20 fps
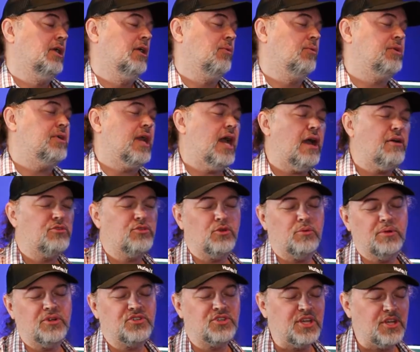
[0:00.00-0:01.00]
when you have
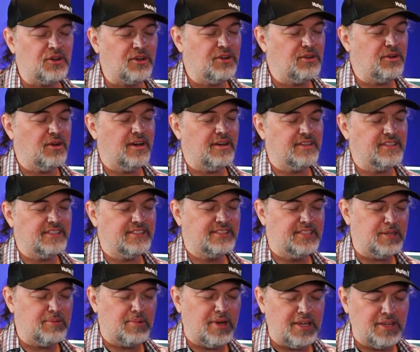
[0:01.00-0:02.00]
so much gear, you know how it is,
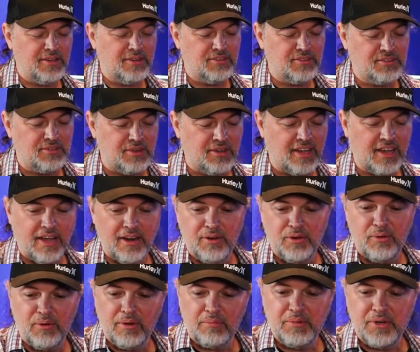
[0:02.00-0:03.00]
Tim, right? You're just like, I don't
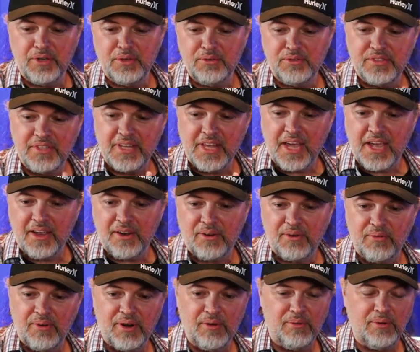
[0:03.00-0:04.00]
know what I'm going to use today
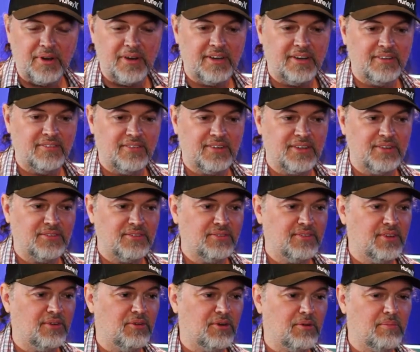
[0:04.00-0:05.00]
or what I want, you
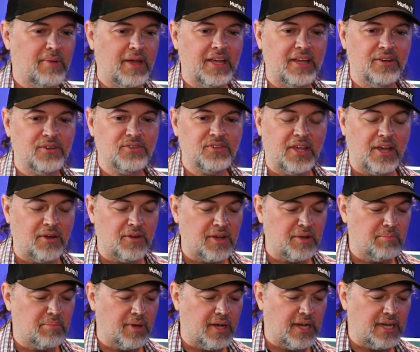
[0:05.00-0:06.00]
know, what are my ears
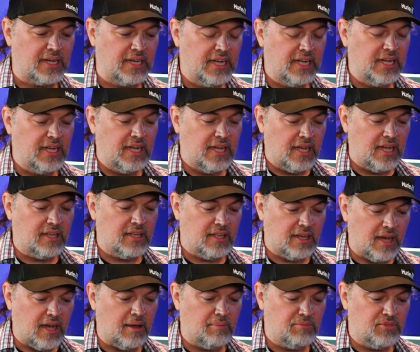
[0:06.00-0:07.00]
hearing? But
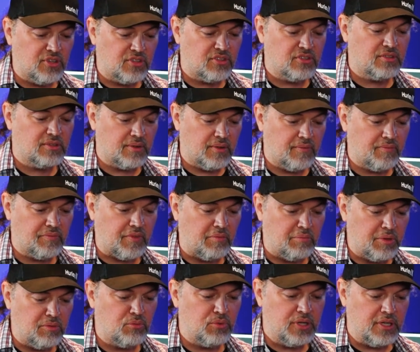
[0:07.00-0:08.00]
I've
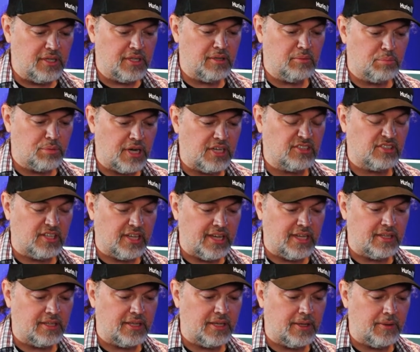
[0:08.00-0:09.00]
been really impressed
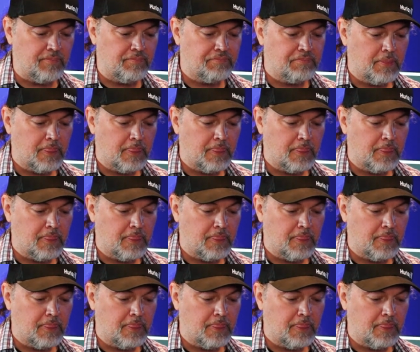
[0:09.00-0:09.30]
lately,